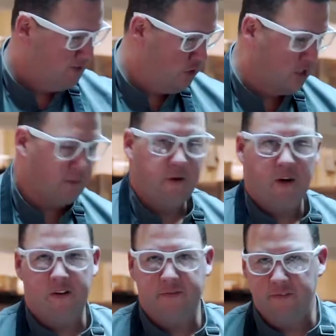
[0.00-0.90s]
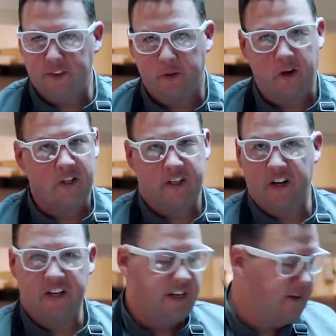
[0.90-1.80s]
cook them off, little garlic,
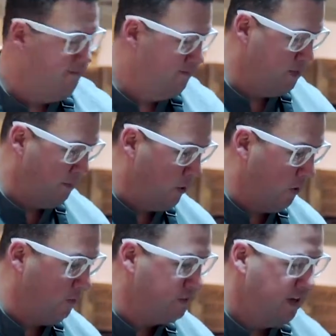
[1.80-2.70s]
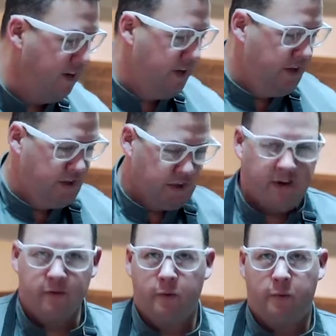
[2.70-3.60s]
onion, some herbs,
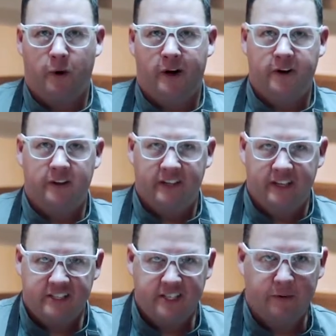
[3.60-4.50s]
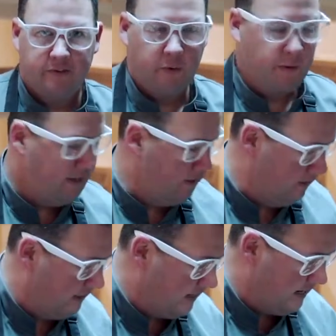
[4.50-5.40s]
cover it with water, let it simmer for a while.
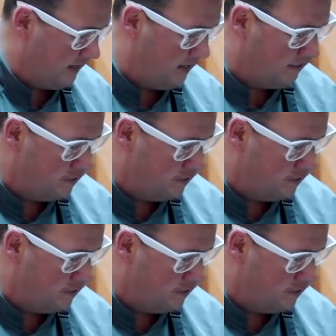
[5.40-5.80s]
And again,